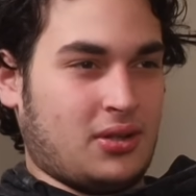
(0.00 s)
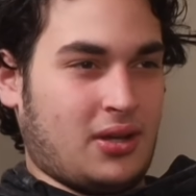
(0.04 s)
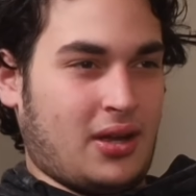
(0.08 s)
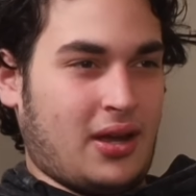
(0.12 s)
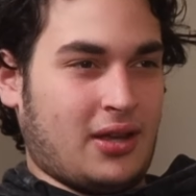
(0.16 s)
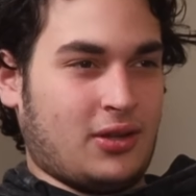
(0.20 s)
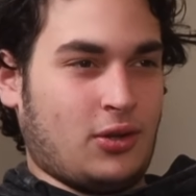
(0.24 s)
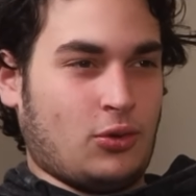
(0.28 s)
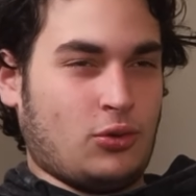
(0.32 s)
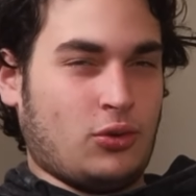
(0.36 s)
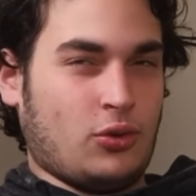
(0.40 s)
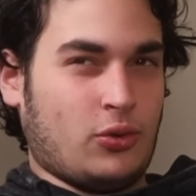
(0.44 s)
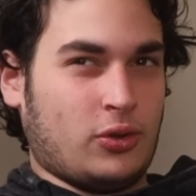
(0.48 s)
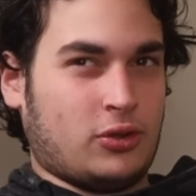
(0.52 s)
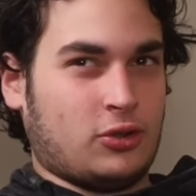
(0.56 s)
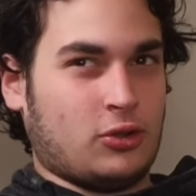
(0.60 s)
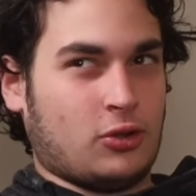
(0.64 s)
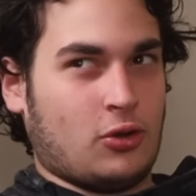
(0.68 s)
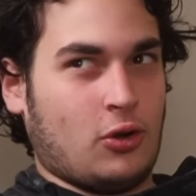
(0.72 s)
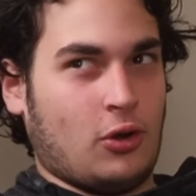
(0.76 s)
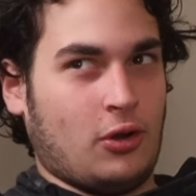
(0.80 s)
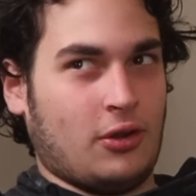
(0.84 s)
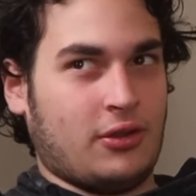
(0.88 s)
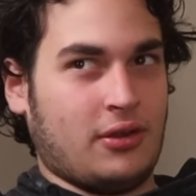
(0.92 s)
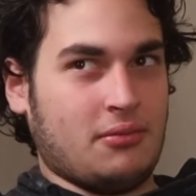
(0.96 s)
I don't know what to
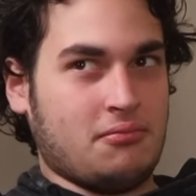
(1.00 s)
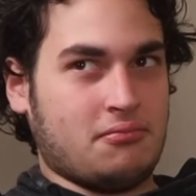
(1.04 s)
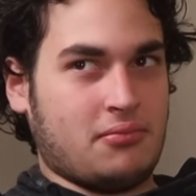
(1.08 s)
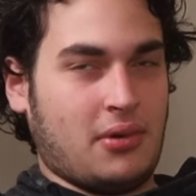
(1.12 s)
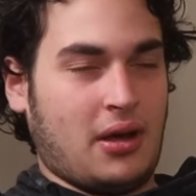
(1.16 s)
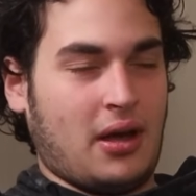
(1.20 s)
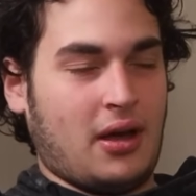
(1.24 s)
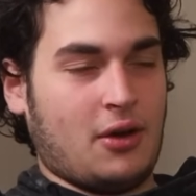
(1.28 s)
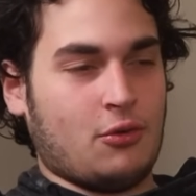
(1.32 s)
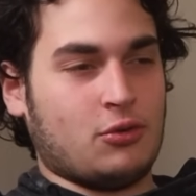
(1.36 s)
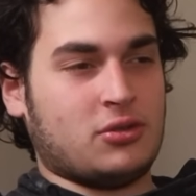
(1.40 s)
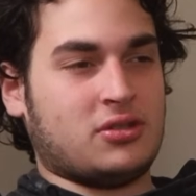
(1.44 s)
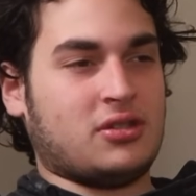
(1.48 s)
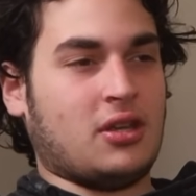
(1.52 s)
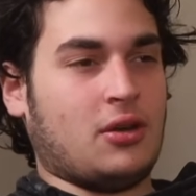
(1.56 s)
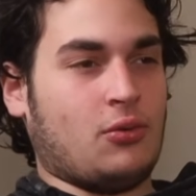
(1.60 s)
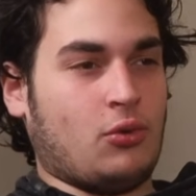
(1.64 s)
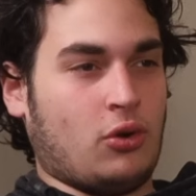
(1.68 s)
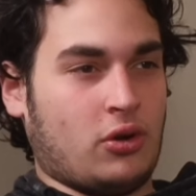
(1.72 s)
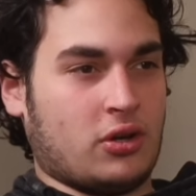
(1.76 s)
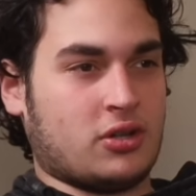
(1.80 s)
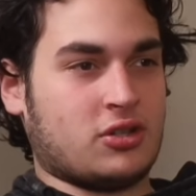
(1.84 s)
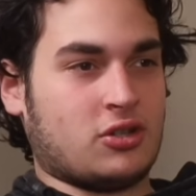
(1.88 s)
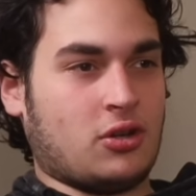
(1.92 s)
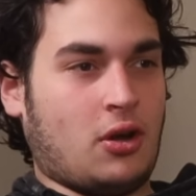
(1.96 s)
call them, but I would say
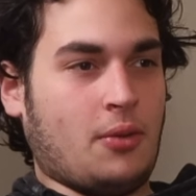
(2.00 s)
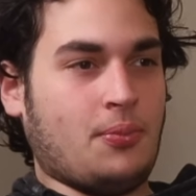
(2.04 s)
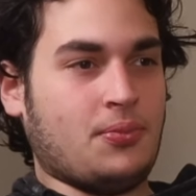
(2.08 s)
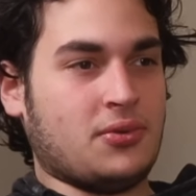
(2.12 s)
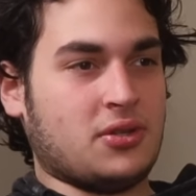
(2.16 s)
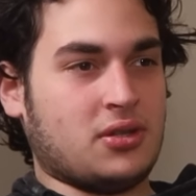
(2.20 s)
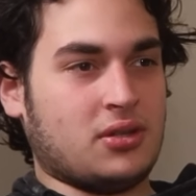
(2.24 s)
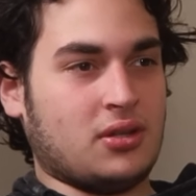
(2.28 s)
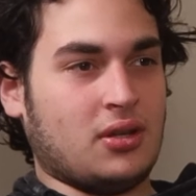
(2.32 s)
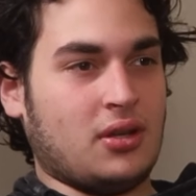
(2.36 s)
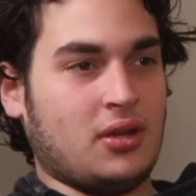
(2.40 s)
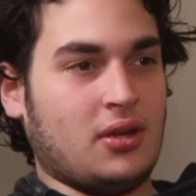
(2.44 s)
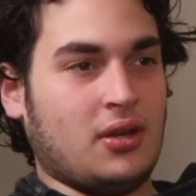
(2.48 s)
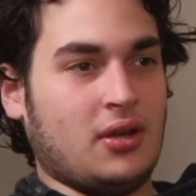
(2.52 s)
workshops.